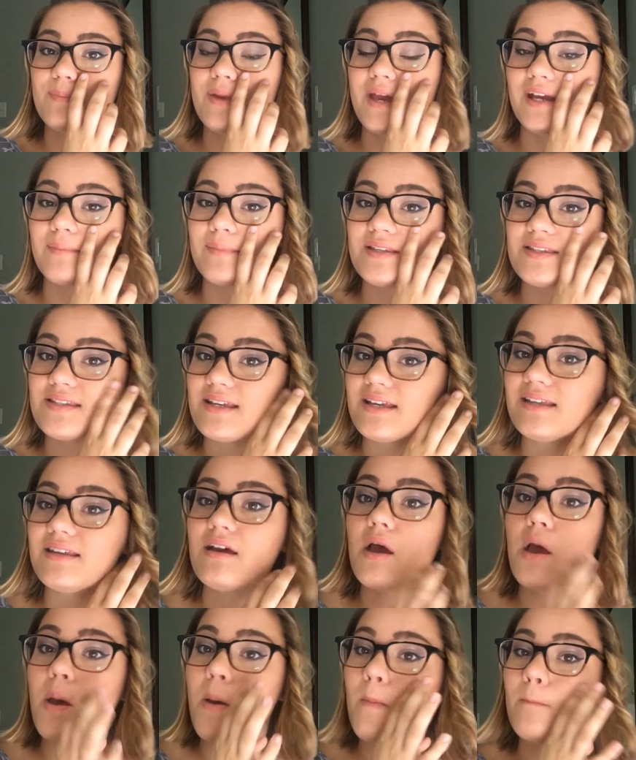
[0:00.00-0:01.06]
pigmented,
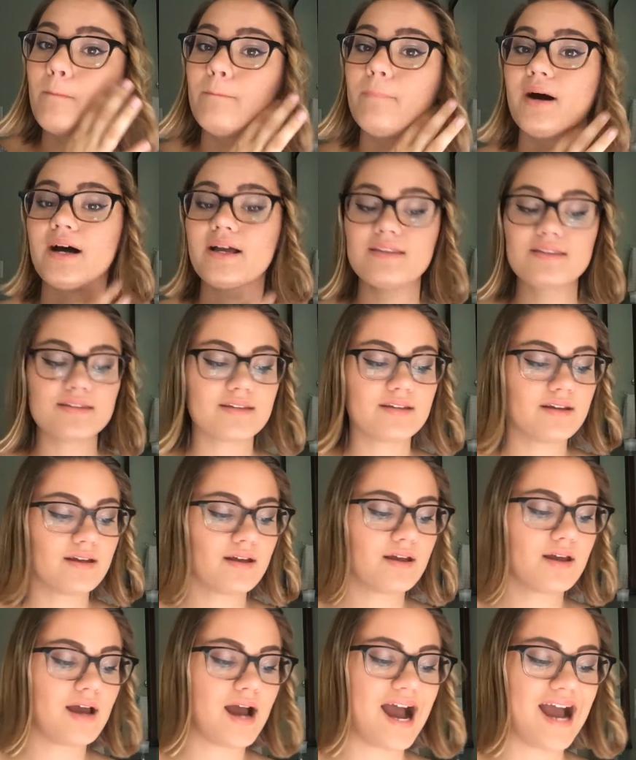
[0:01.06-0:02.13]
but
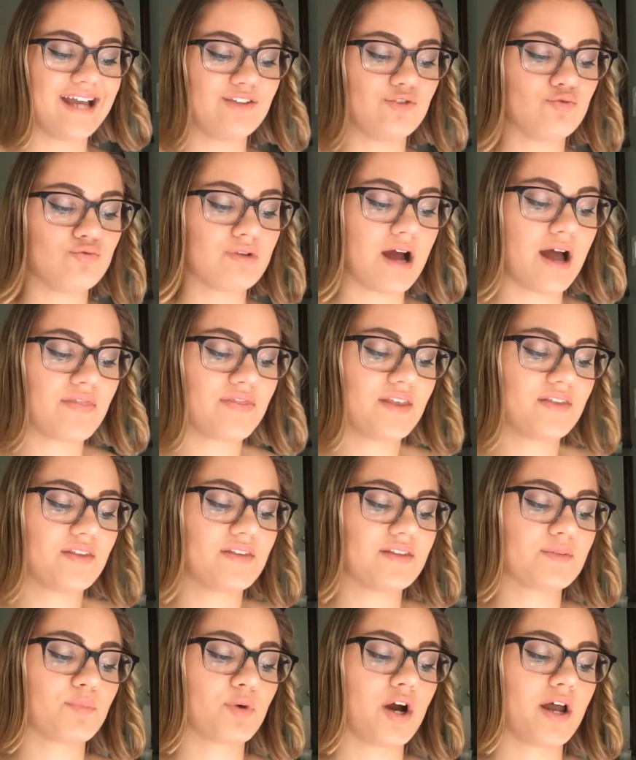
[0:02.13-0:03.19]
I do not think that
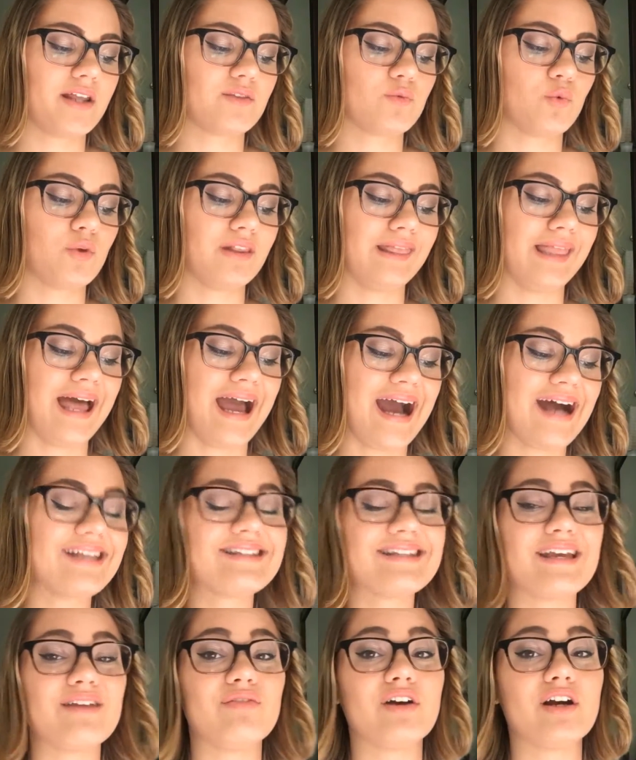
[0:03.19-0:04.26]
this product will
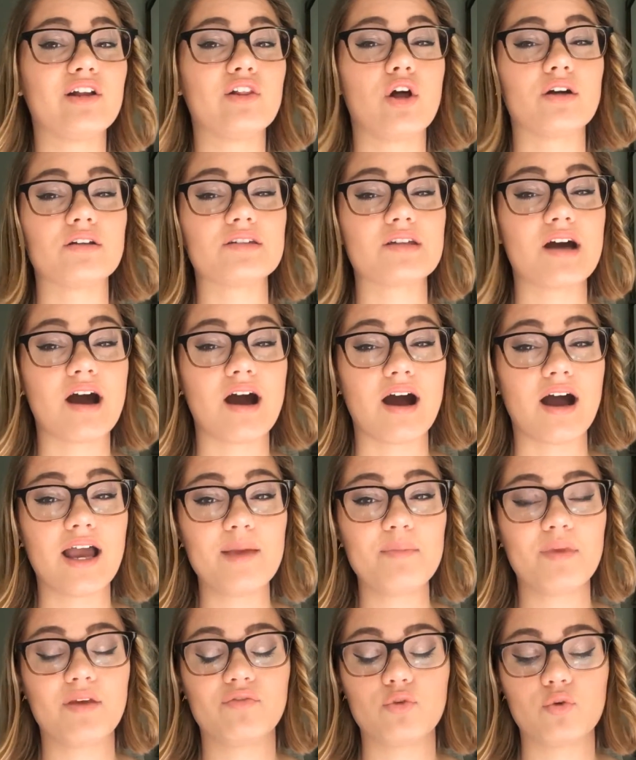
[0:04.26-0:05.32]
last a very long
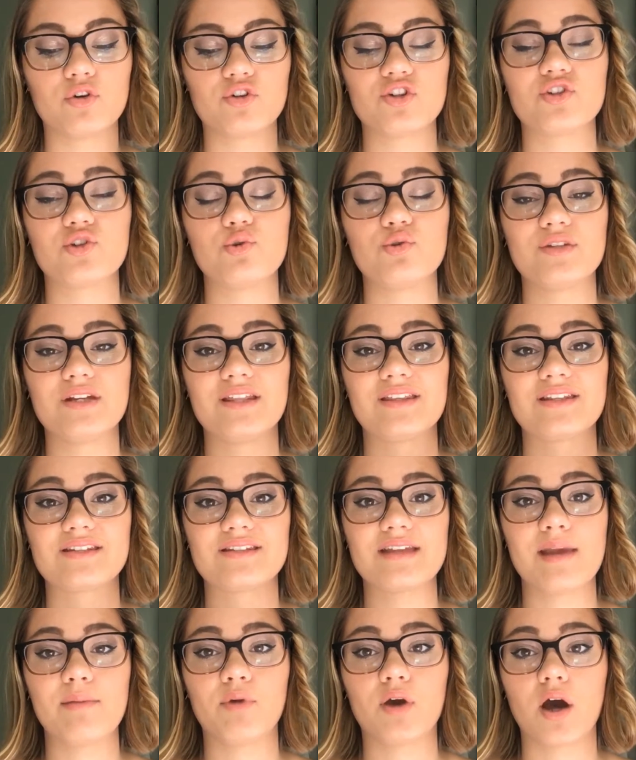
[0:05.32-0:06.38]
time if you are just using the
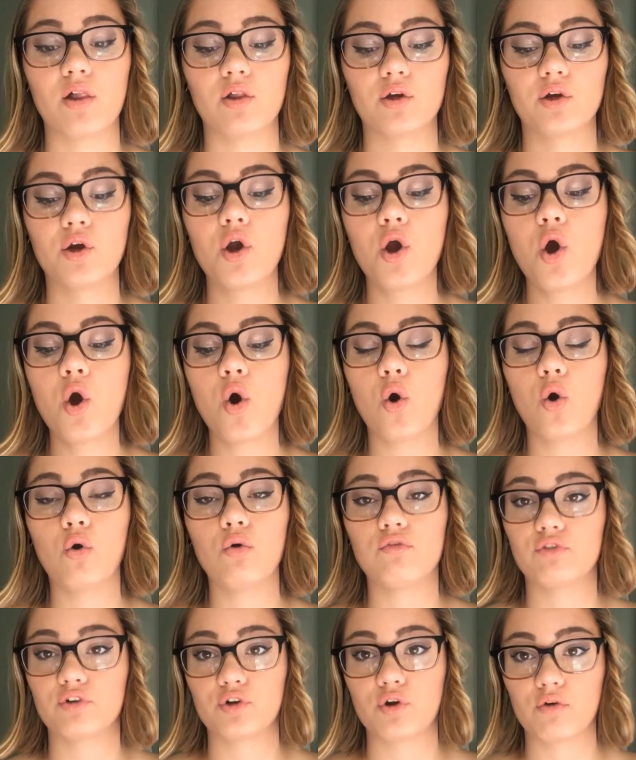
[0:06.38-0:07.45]
same color
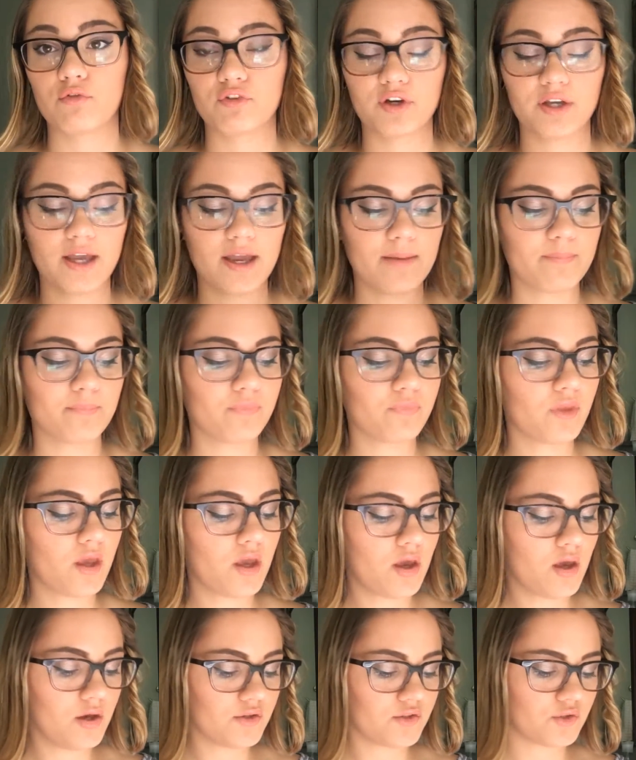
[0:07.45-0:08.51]
over and over again.
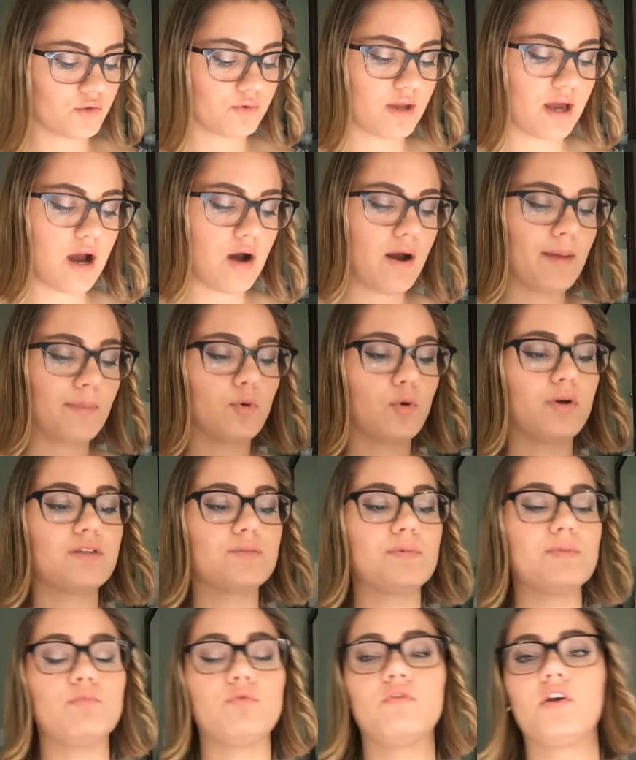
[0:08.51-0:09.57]
So now I'm going to
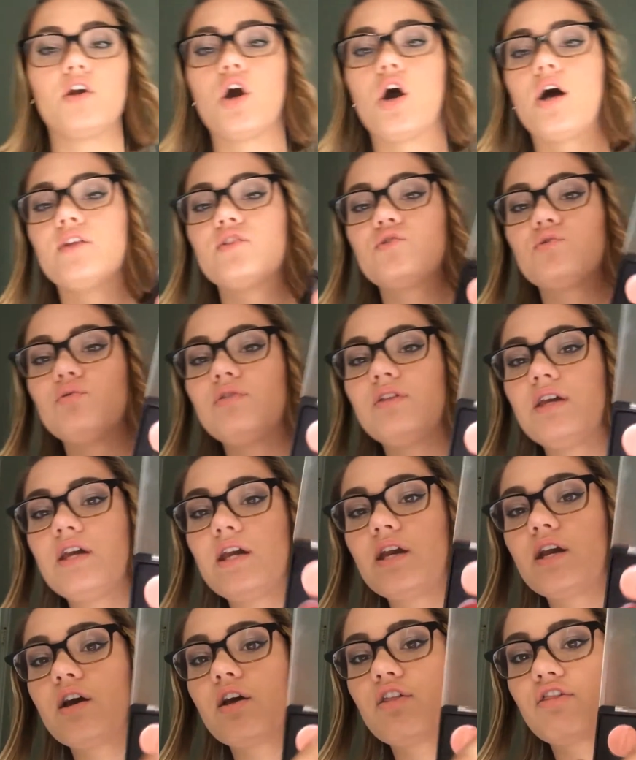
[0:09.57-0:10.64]
be moving on to
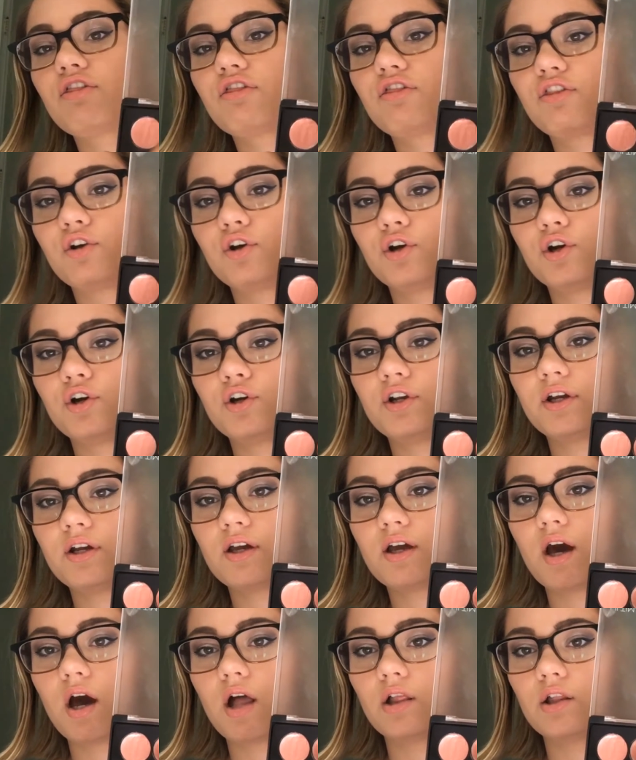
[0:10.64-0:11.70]
the third
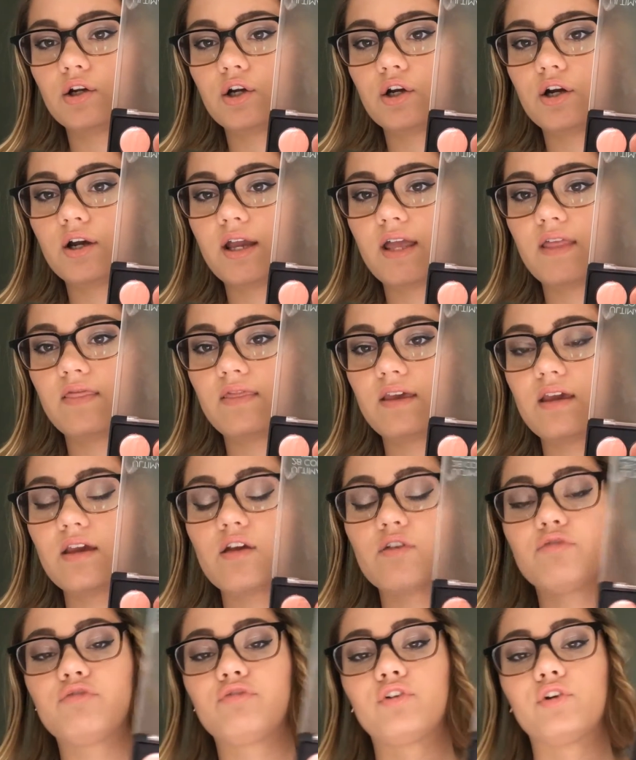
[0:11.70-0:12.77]
color in the
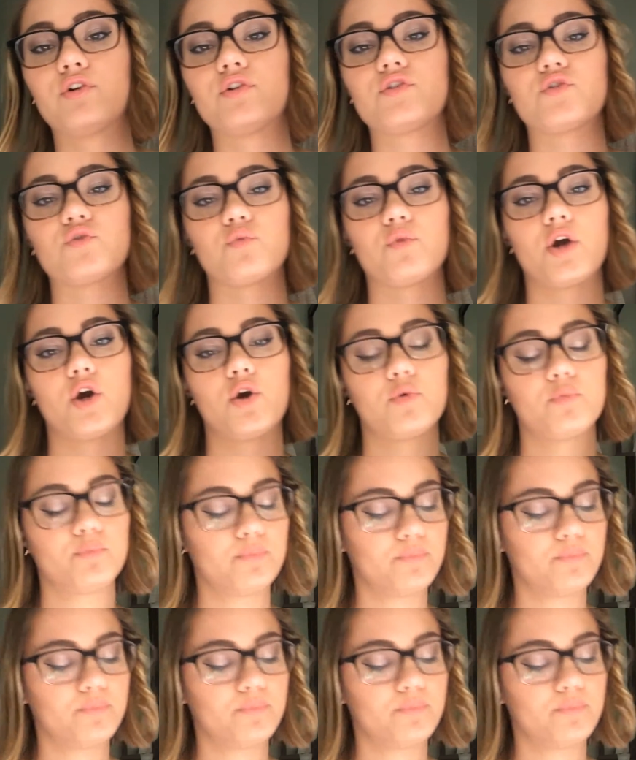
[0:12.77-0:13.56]
first row.